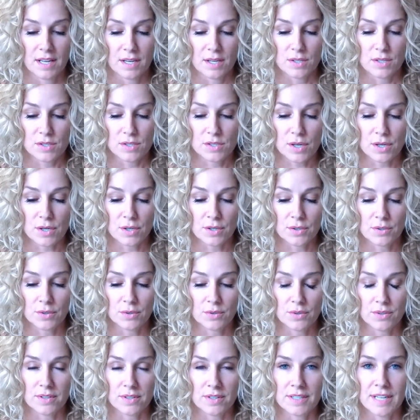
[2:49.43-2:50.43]

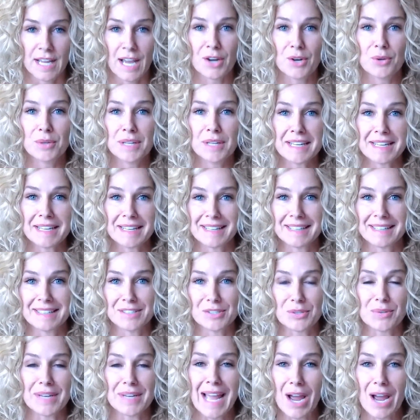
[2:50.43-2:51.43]
So now
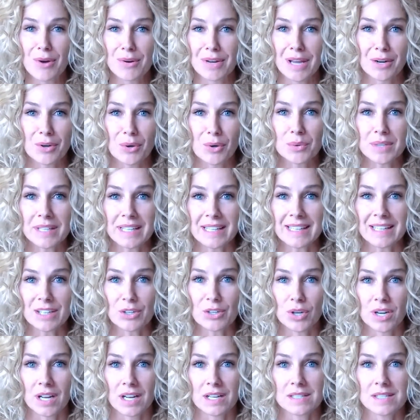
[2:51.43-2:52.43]
not only
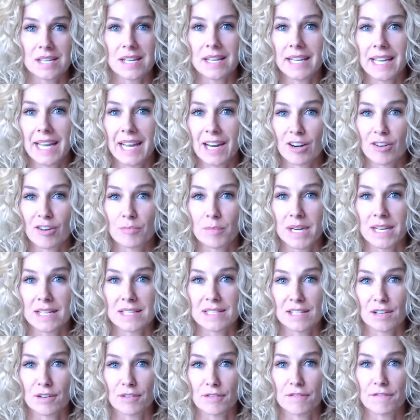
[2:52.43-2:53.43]
could I take care of
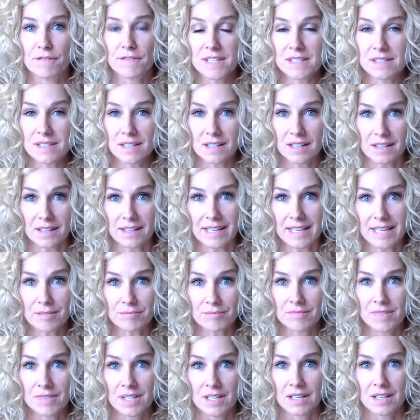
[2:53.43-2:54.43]
myself
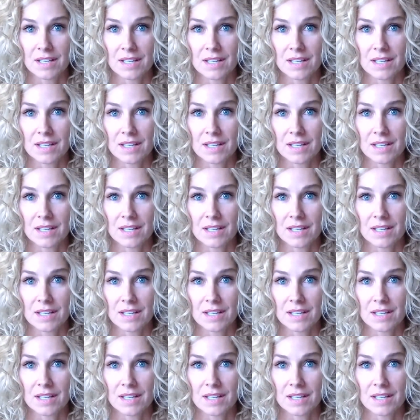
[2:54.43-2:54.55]
physically,